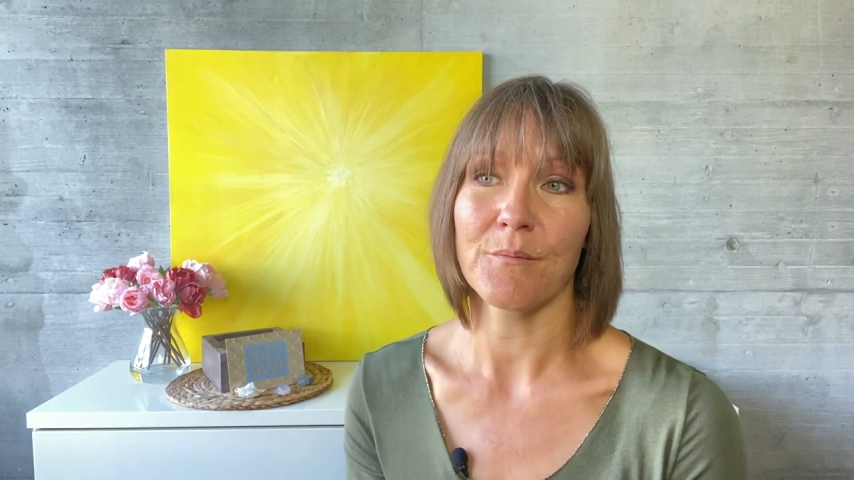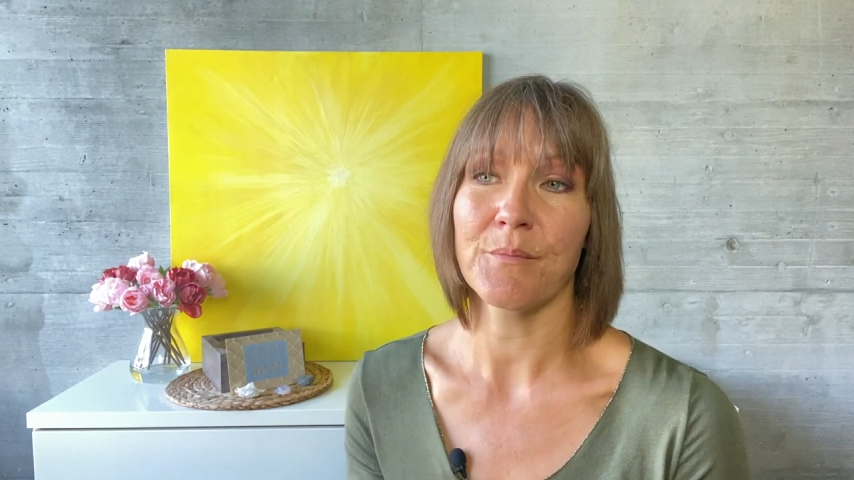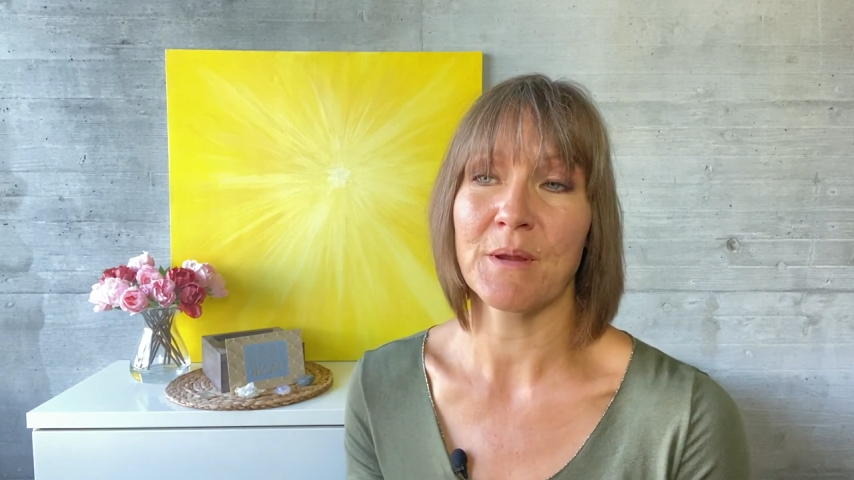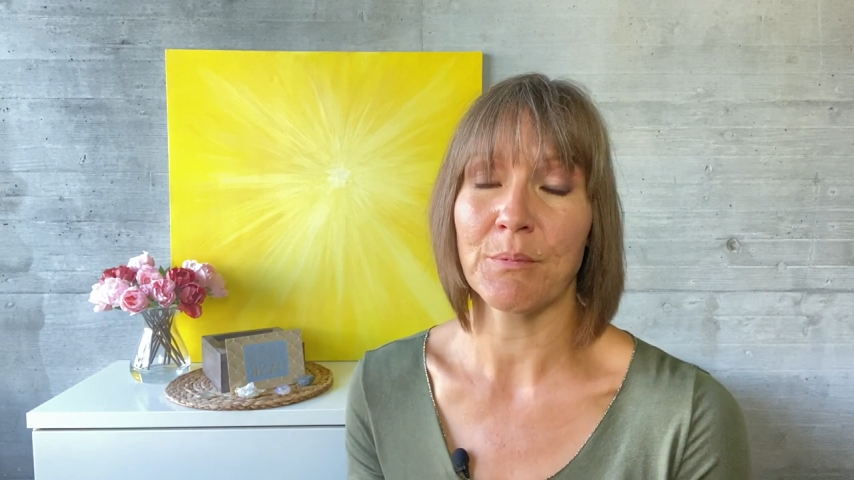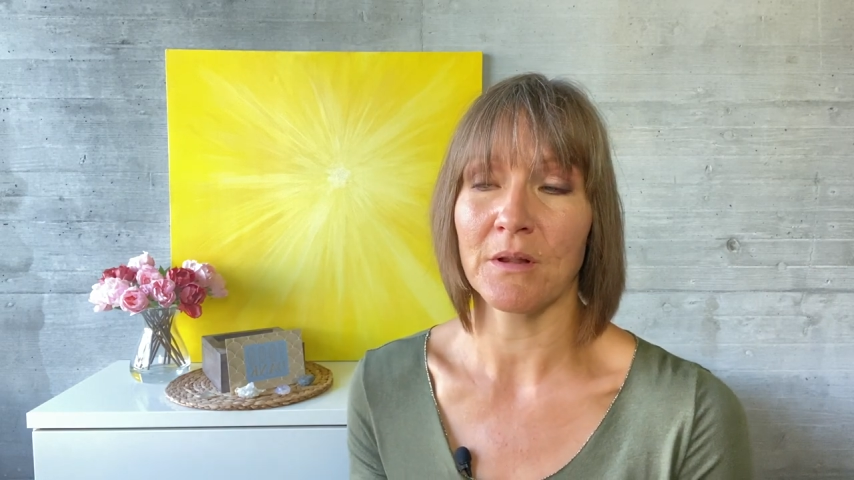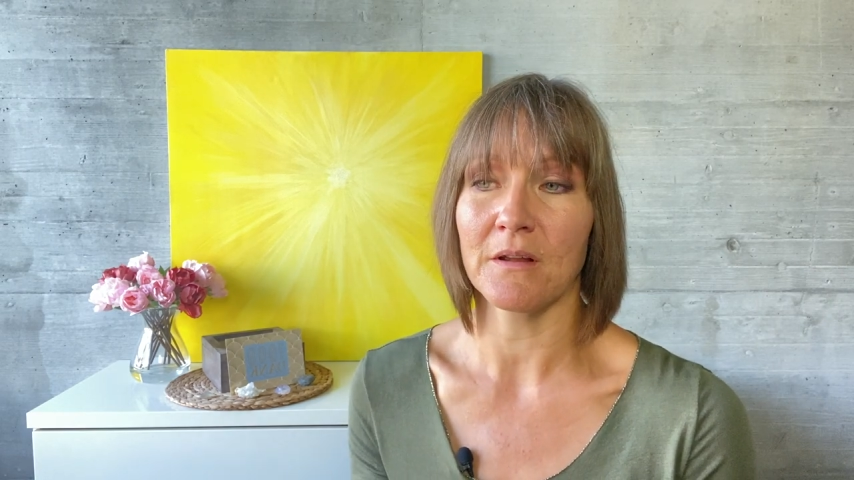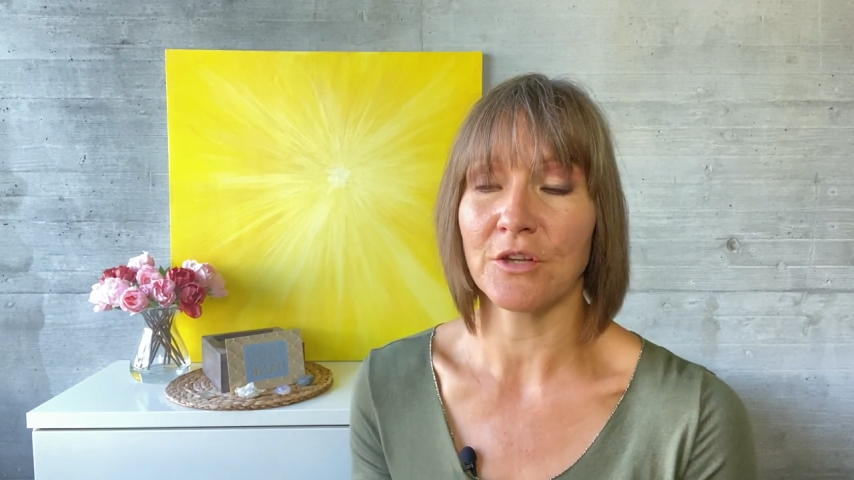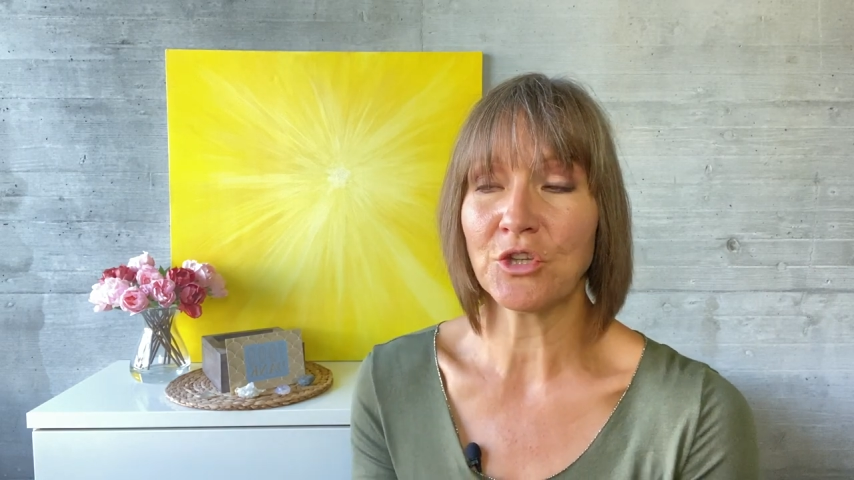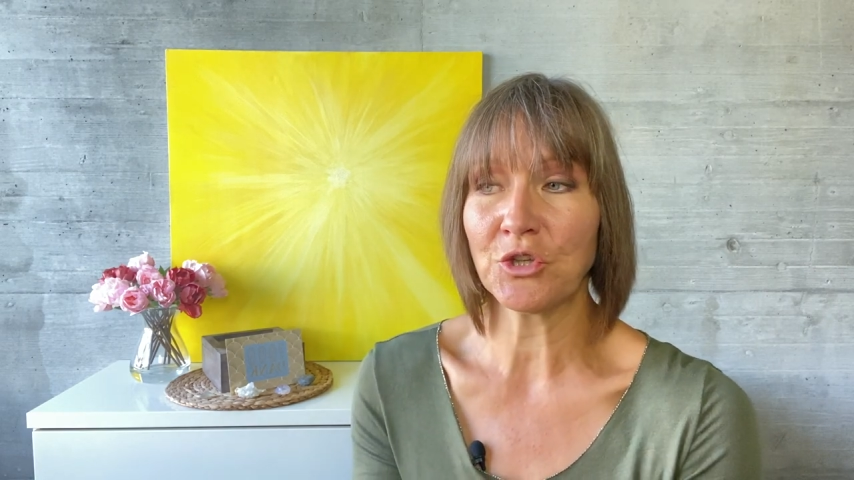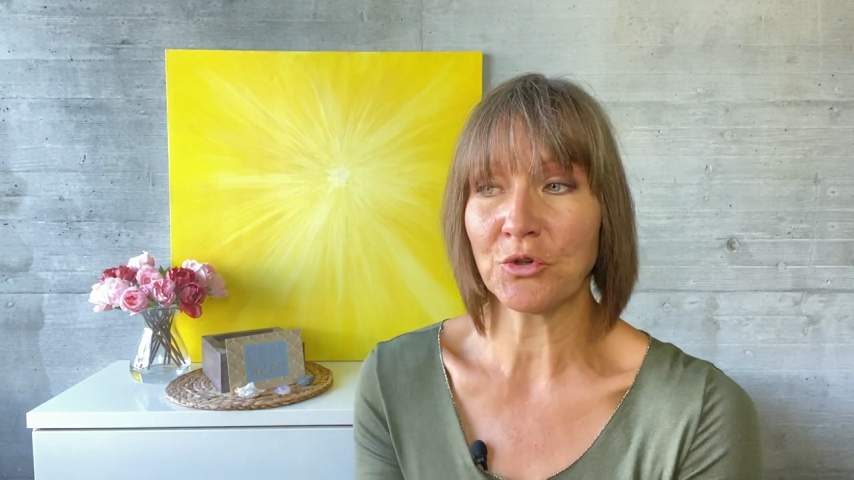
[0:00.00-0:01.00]
people,
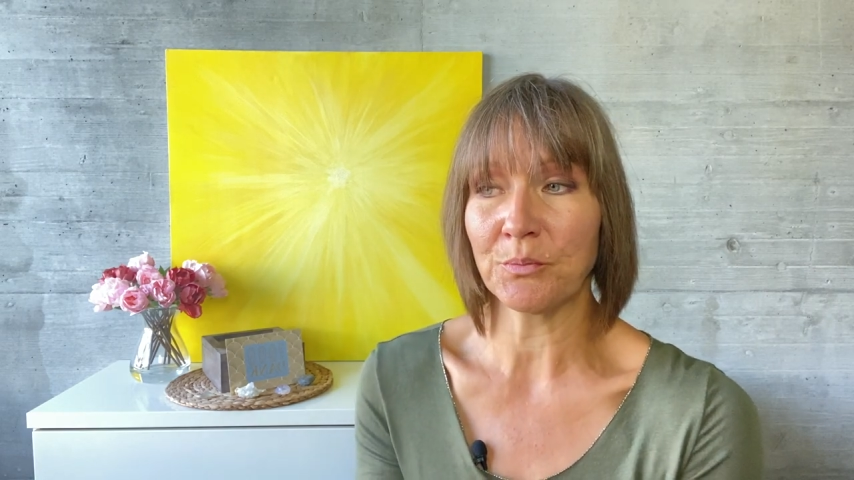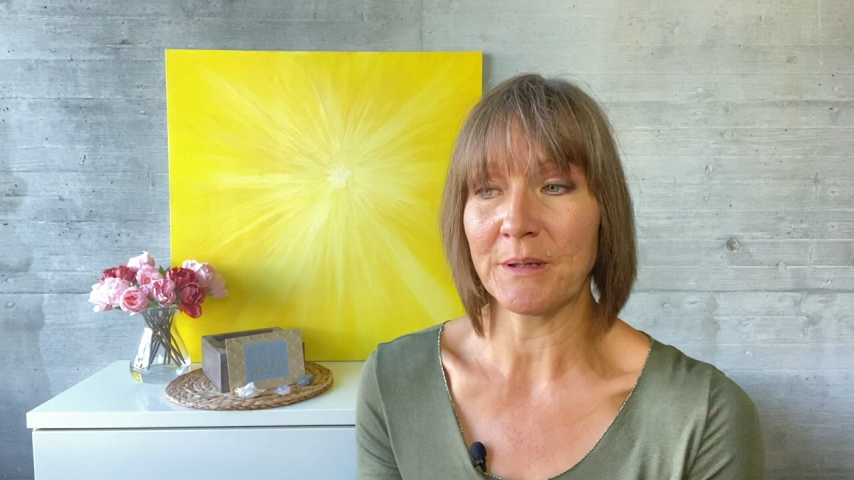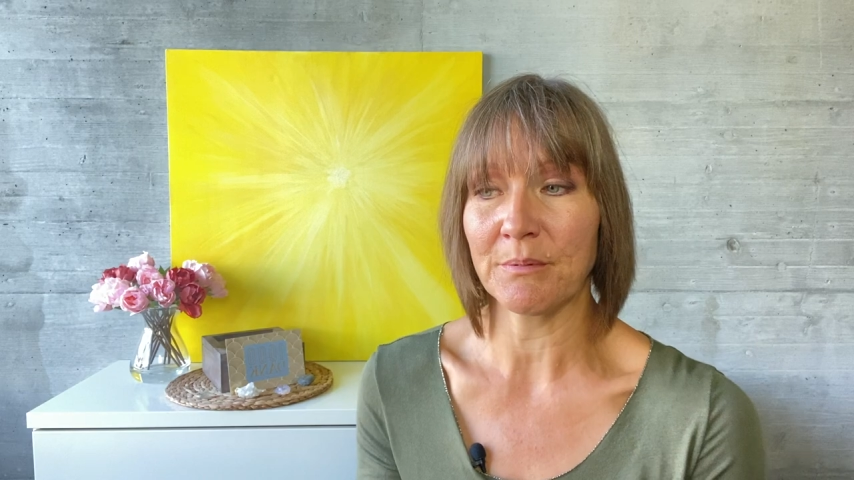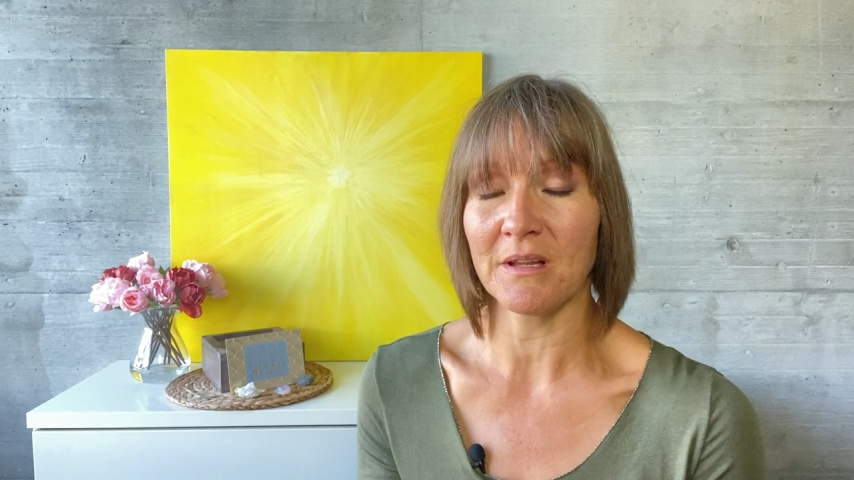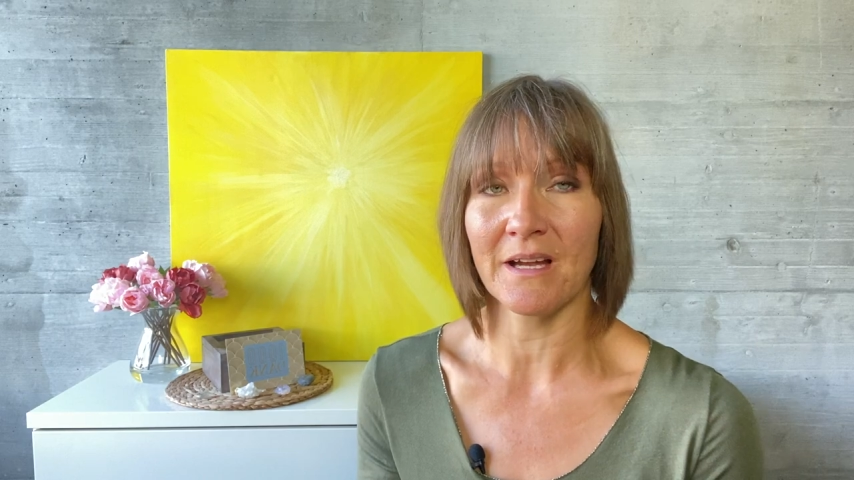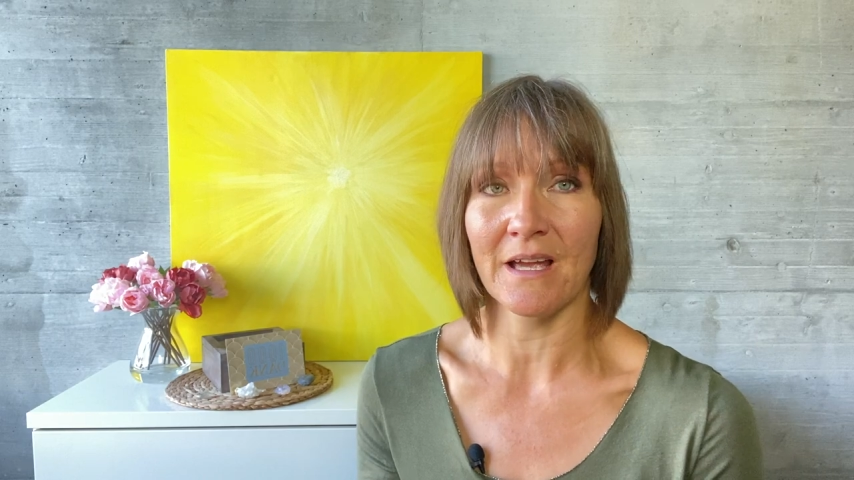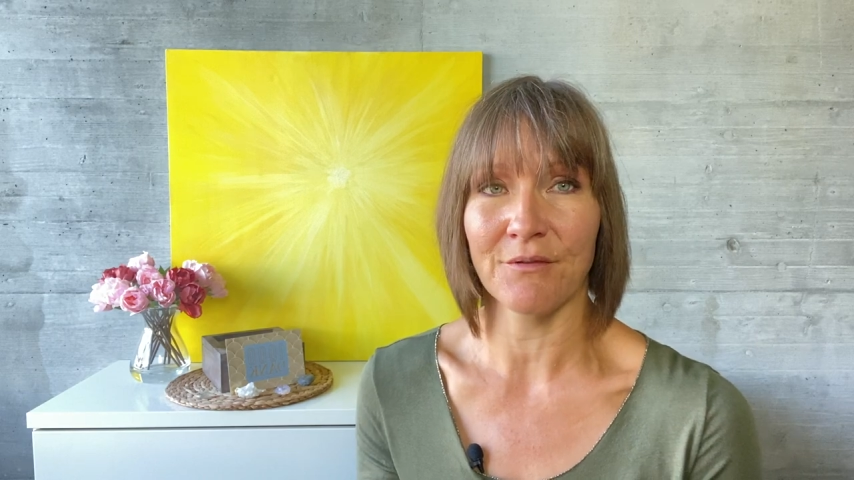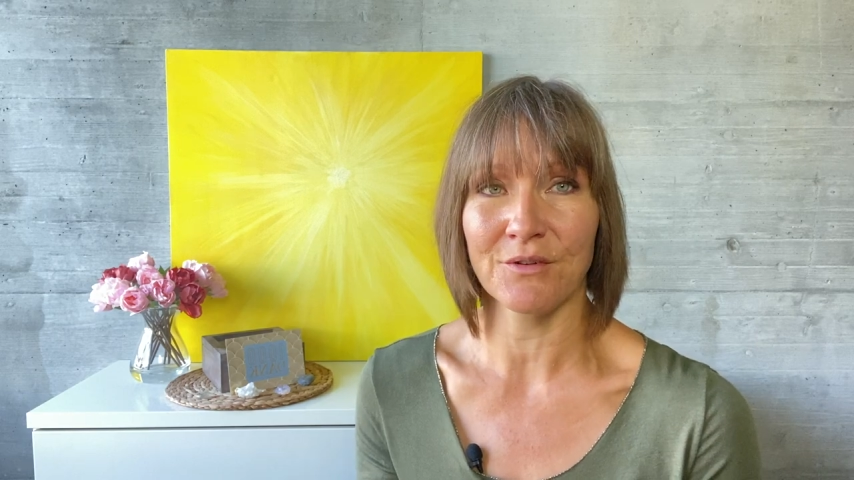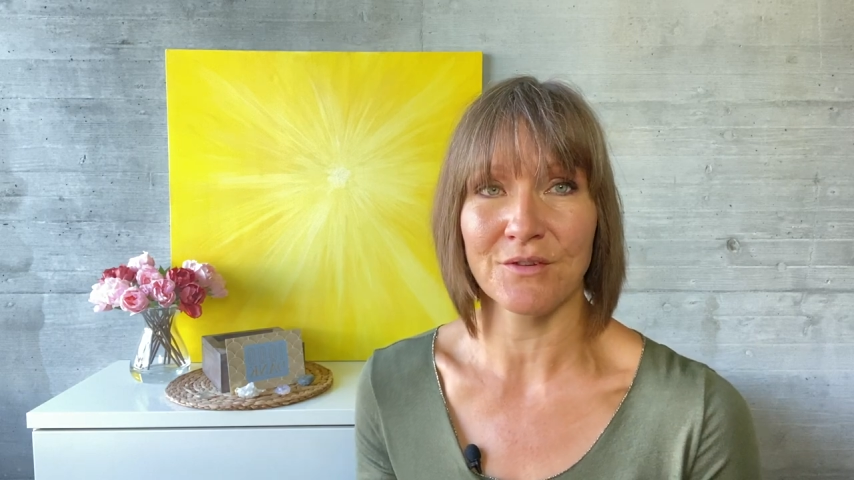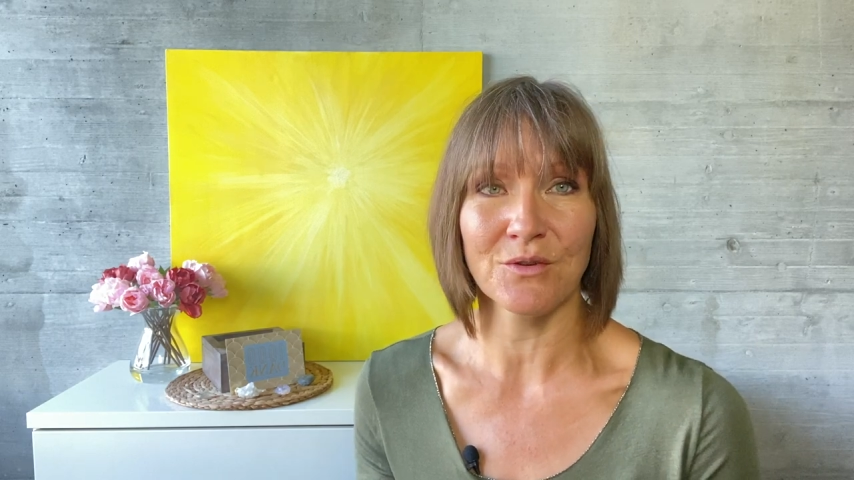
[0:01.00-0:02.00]
new people I
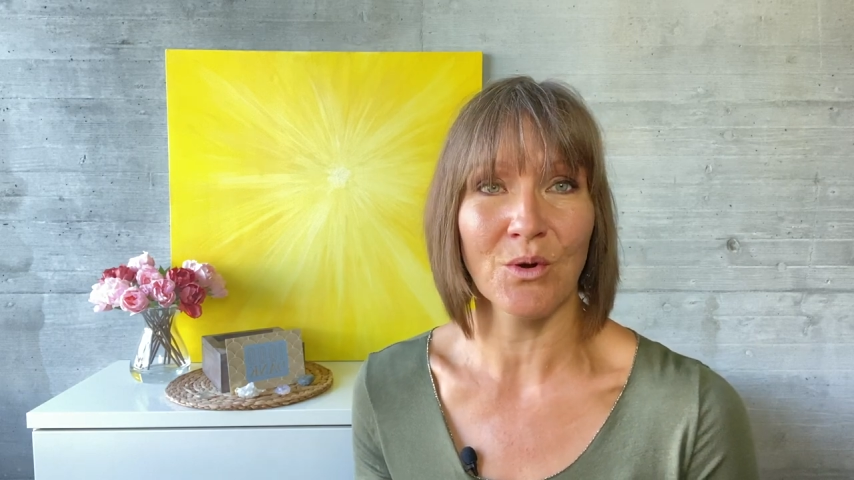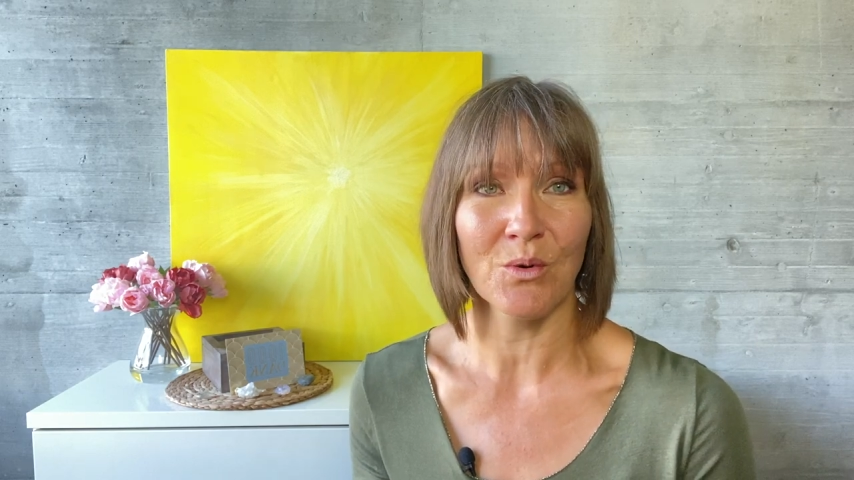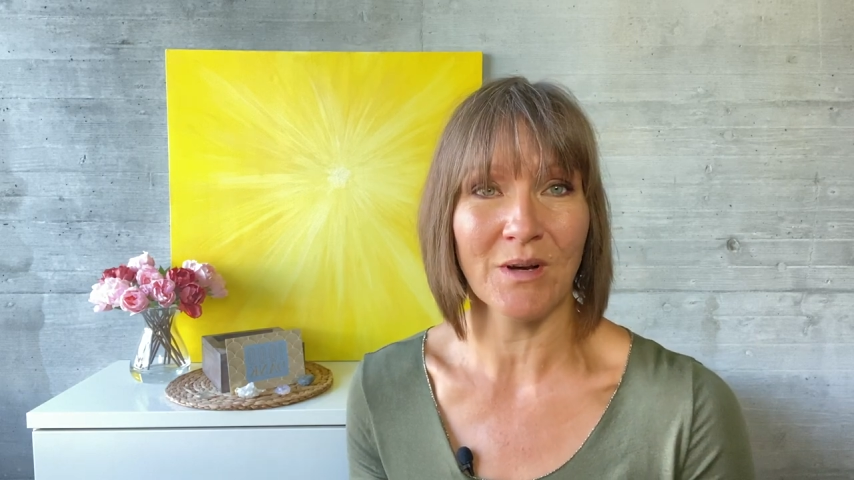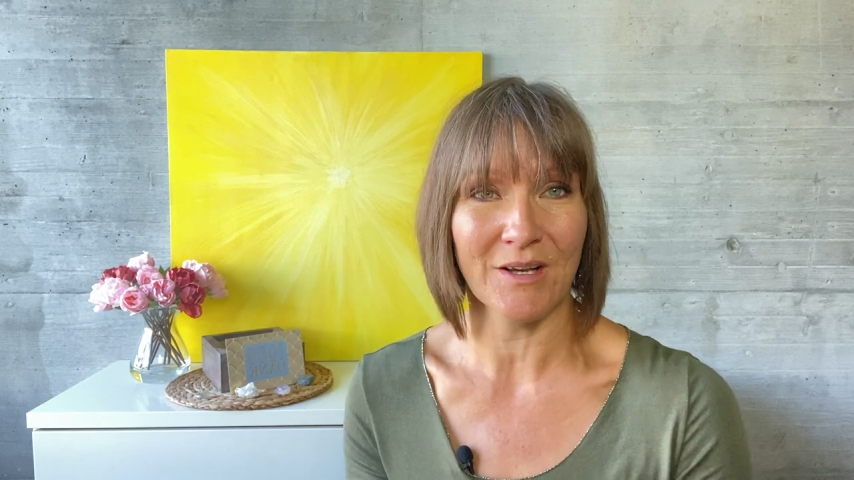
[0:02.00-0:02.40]
haven't known,